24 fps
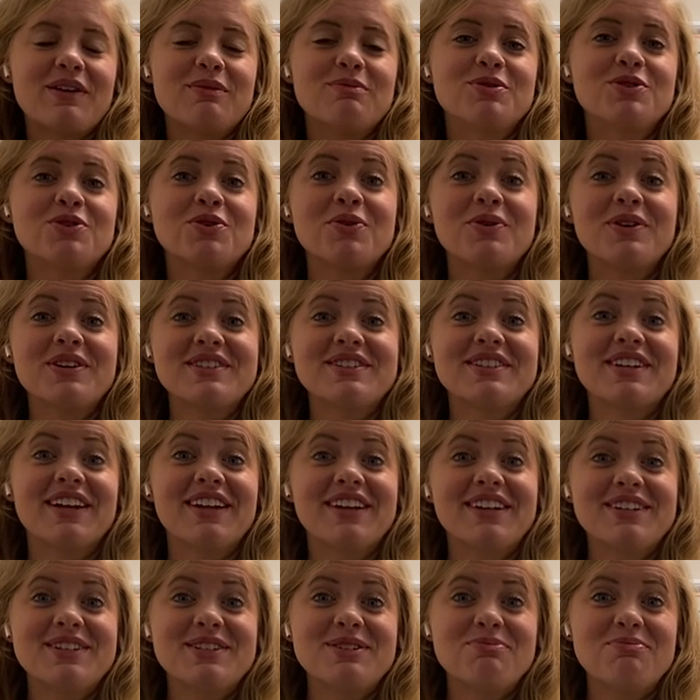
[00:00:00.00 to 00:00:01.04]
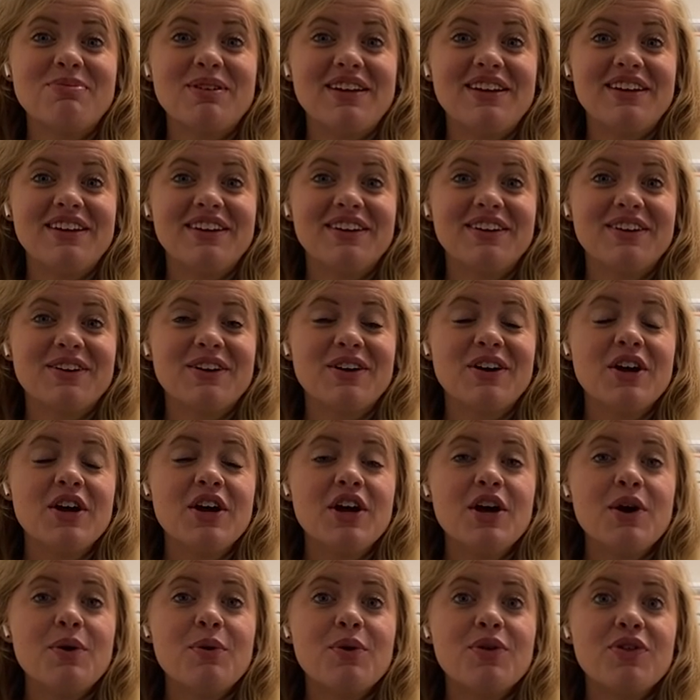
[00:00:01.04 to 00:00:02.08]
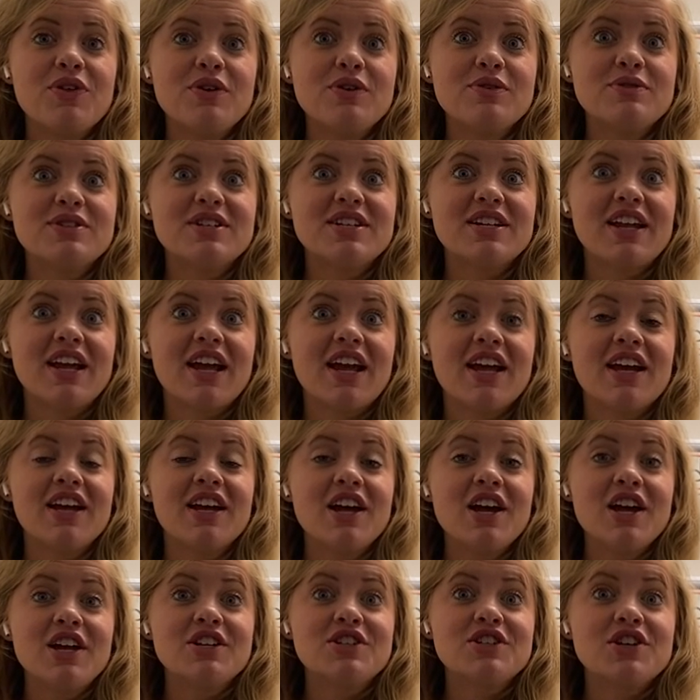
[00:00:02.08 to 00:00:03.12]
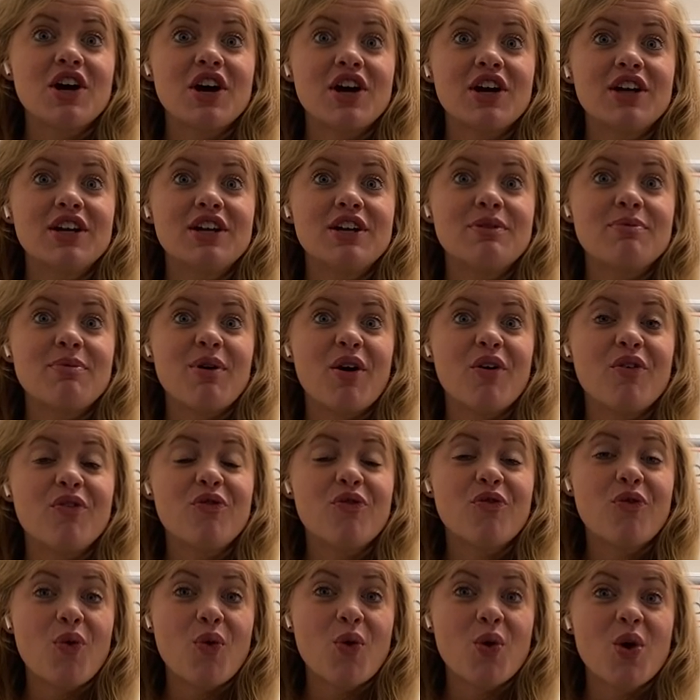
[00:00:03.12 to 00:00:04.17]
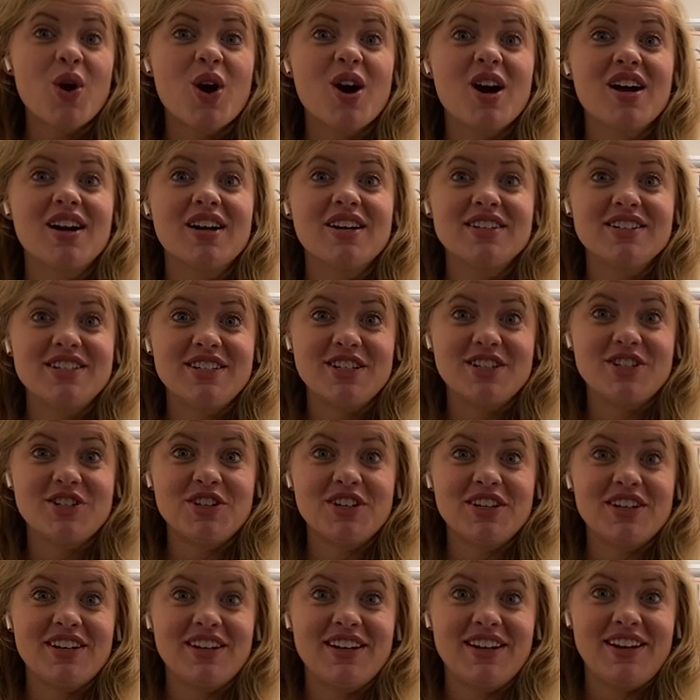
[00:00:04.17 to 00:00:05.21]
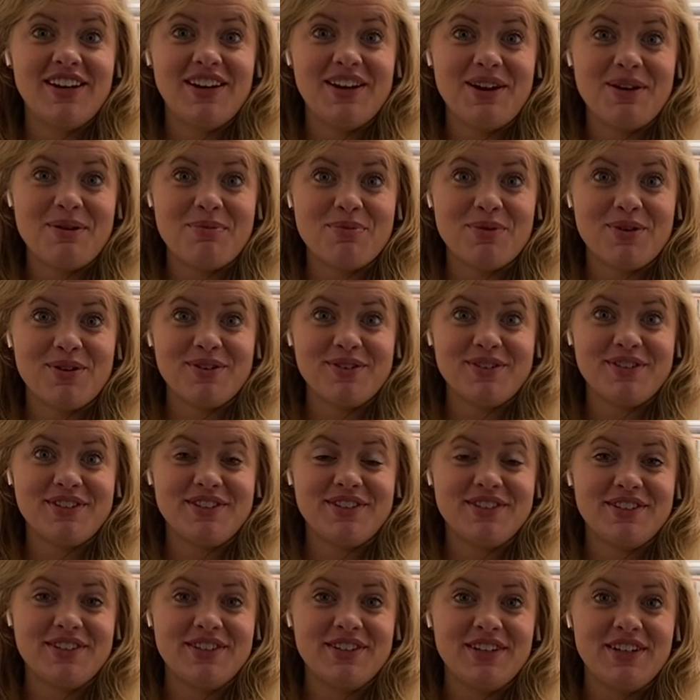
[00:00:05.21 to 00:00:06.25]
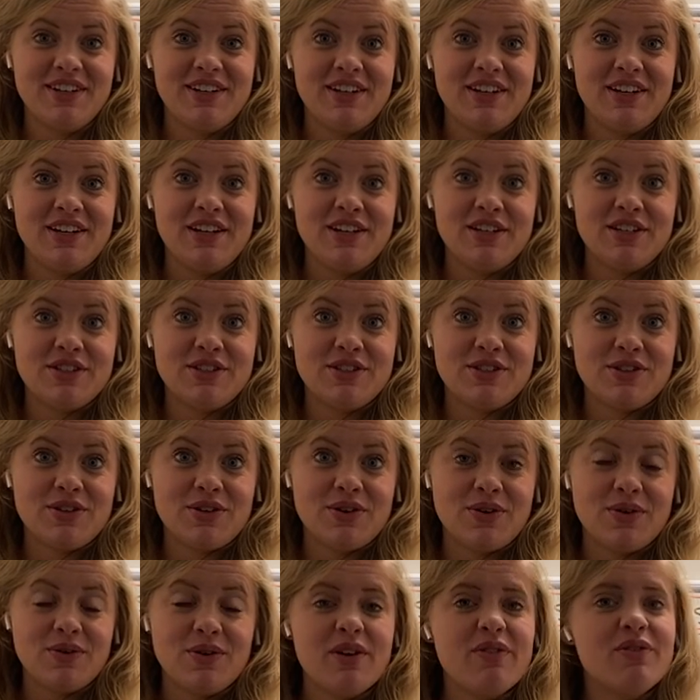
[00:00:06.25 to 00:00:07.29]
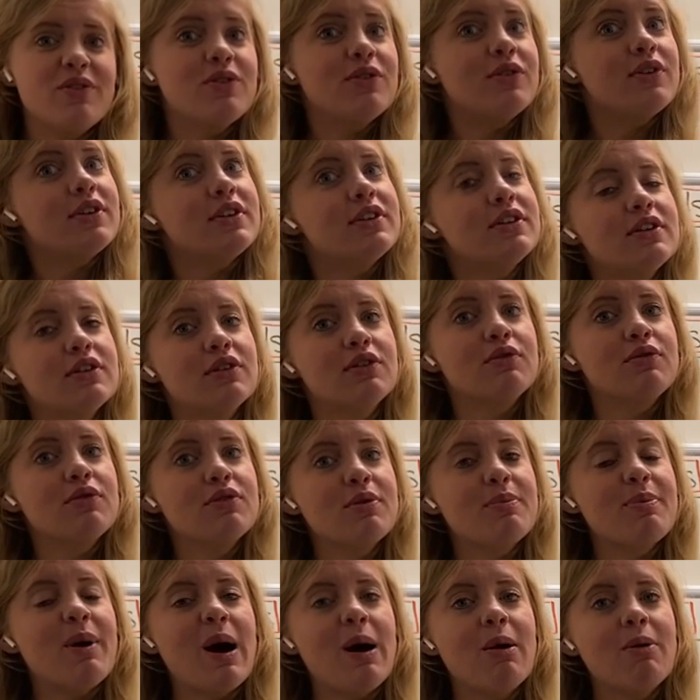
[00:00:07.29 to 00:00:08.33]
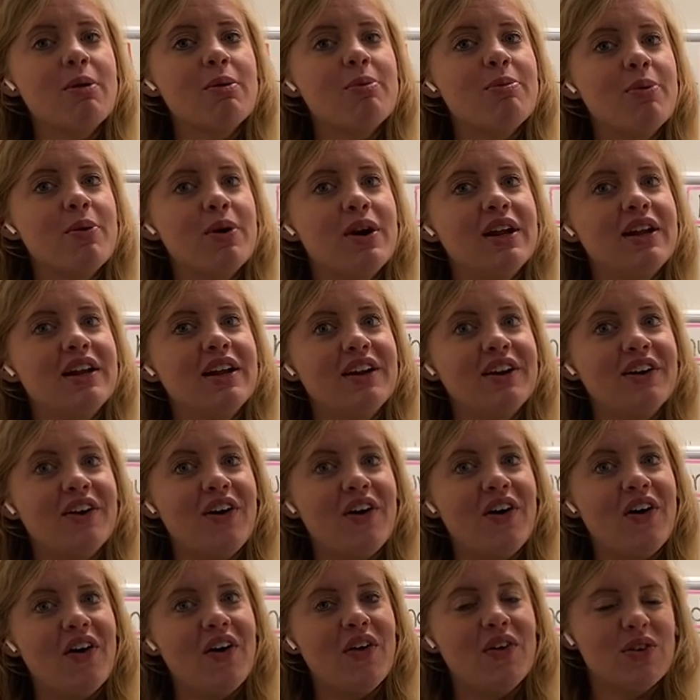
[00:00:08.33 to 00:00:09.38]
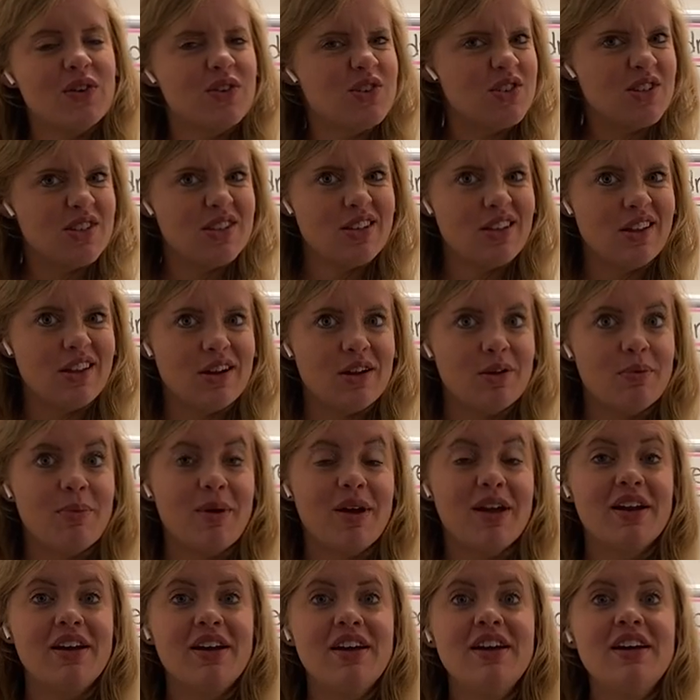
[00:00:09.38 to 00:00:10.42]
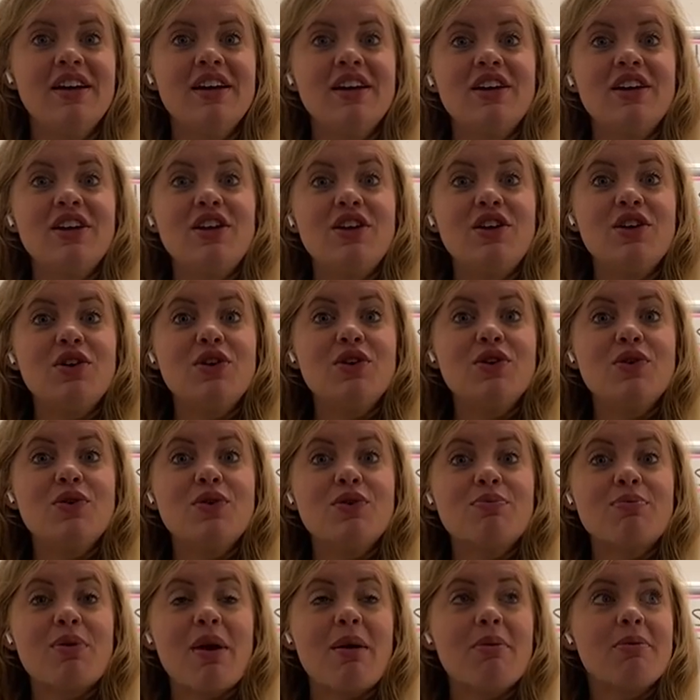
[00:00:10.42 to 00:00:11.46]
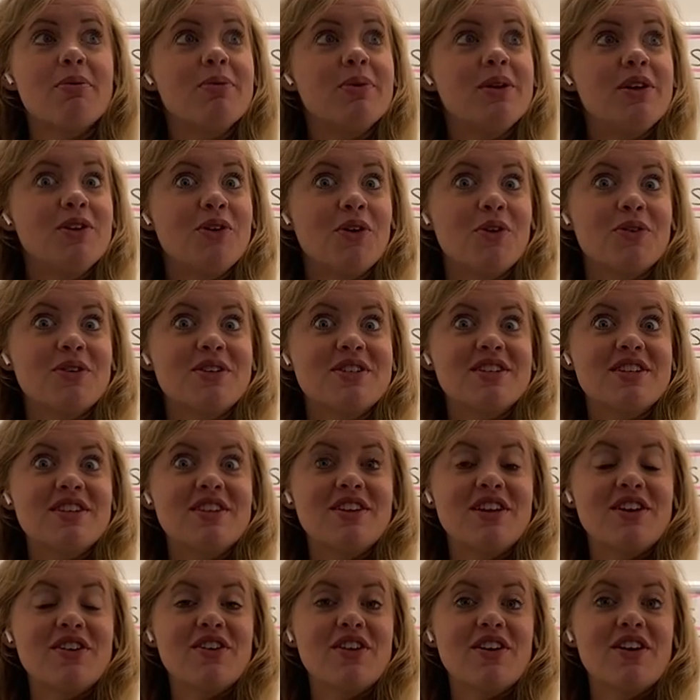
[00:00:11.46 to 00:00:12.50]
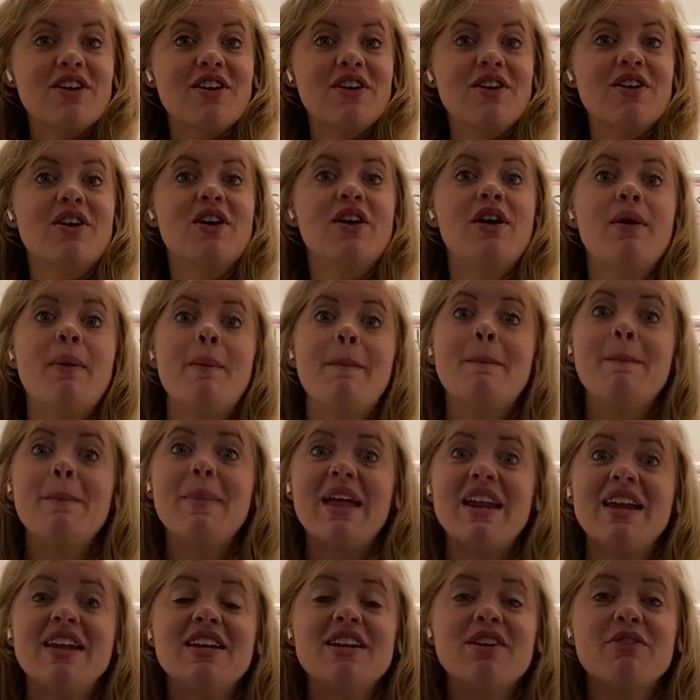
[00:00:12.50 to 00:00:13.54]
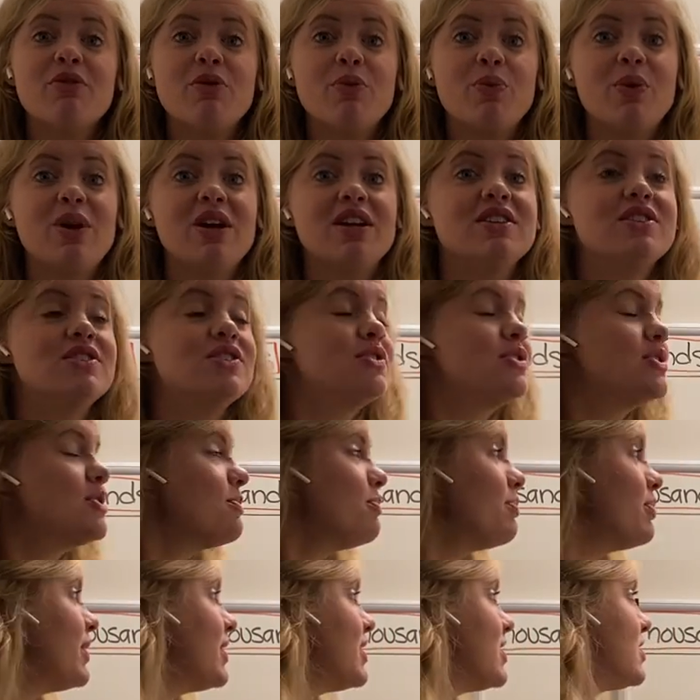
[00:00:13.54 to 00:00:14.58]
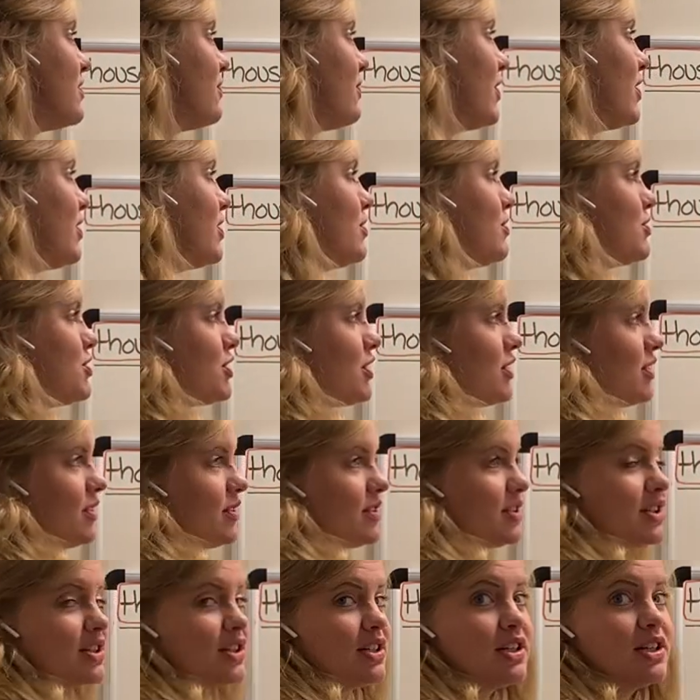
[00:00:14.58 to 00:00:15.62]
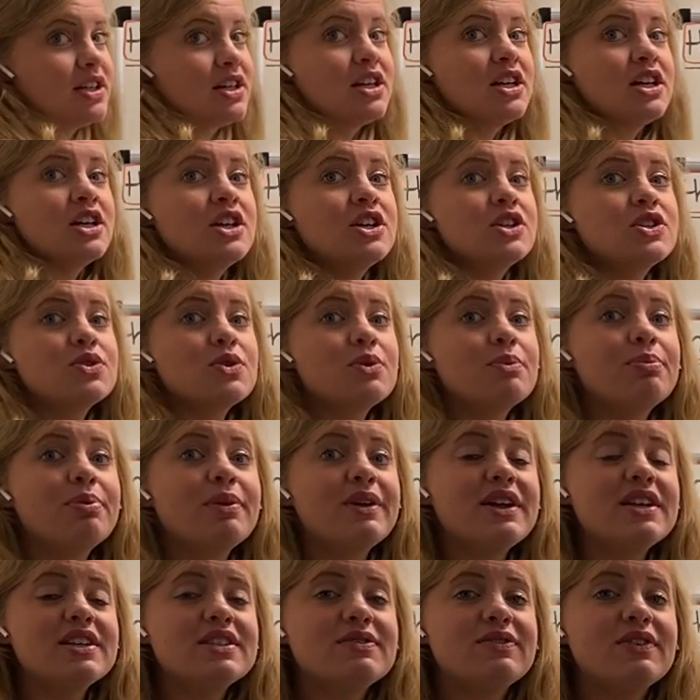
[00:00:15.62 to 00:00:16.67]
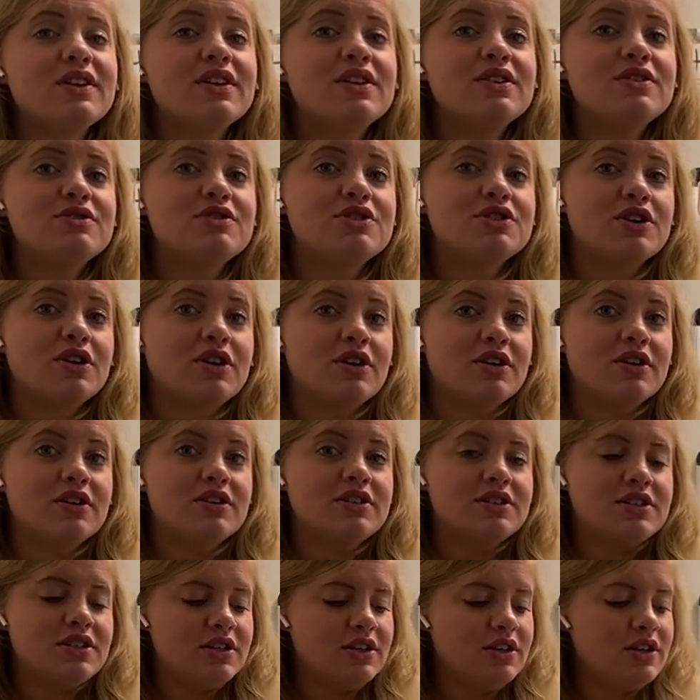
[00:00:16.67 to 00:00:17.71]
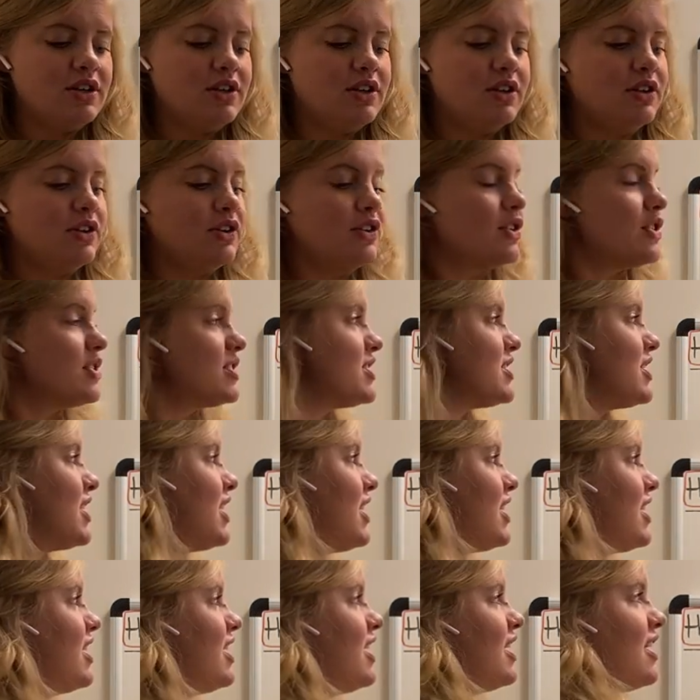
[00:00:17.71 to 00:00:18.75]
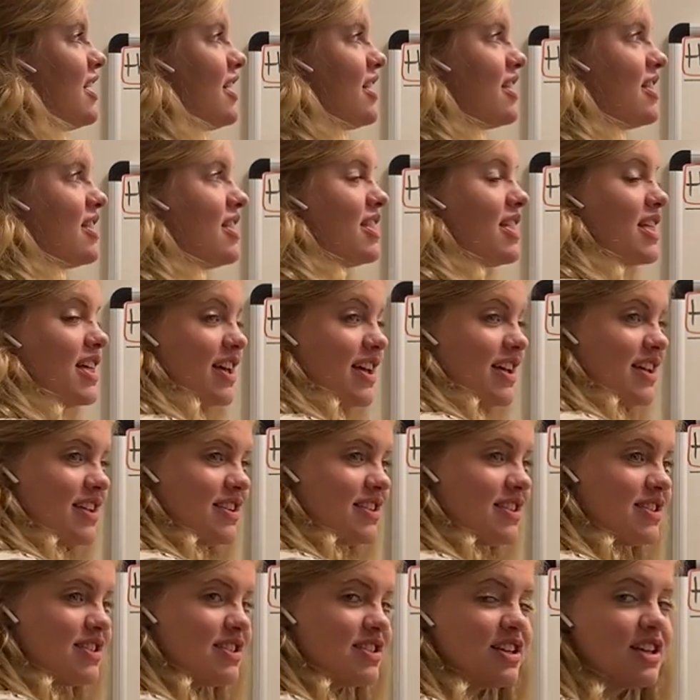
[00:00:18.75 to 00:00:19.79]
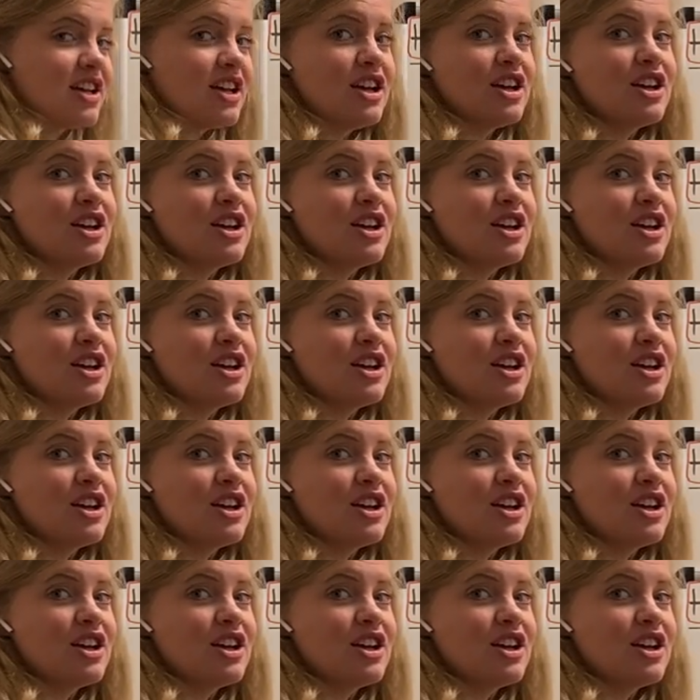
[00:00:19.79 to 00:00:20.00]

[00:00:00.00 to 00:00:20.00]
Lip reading: I'm so excited to be here with you today talking about four-digit numbers. So if you looked through the PowerPoint at all or just a little bit, you probably noticed that there are many different ways to use a place value chart. So a place value chart looks like this.